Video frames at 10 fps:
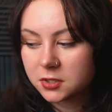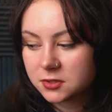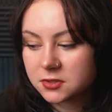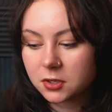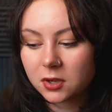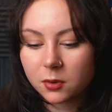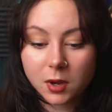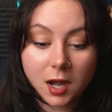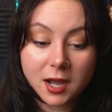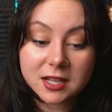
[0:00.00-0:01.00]

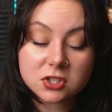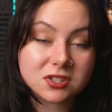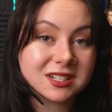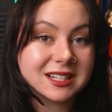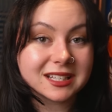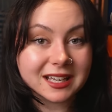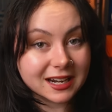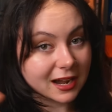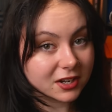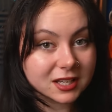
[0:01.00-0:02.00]
so I just need to get
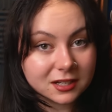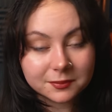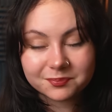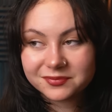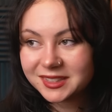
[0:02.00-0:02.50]
out of here